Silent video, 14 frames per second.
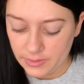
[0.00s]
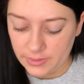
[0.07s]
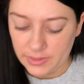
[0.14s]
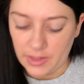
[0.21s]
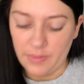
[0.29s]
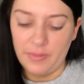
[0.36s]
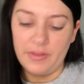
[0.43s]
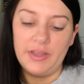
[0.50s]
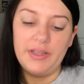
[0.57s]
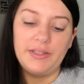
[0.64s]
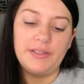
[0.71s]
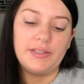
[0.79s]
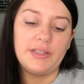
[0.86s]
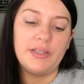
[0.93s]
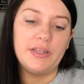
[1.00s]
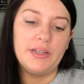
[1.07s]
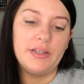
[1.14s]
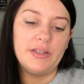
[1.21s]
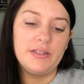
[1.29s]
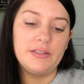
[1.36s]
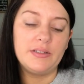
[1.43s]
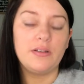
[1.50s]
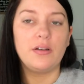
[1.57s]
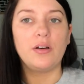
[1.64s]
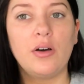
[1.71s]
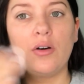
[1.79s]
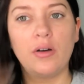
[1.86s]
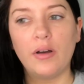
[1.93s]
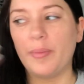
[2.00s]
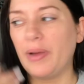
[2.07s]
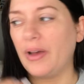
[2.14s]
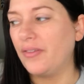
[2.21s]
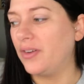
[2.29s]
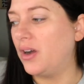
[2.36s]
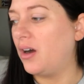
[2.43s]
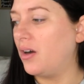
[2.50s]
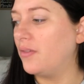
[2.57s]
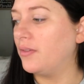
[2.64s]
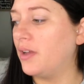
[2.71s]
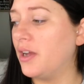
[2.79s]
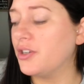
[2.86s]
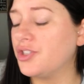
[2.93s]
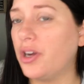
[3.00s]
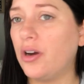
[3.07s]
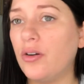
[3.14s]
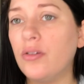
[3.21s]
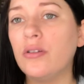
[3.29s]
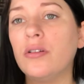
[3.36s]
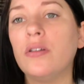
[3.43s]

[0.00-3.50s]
So this is, I'm having a hot flash, y'all.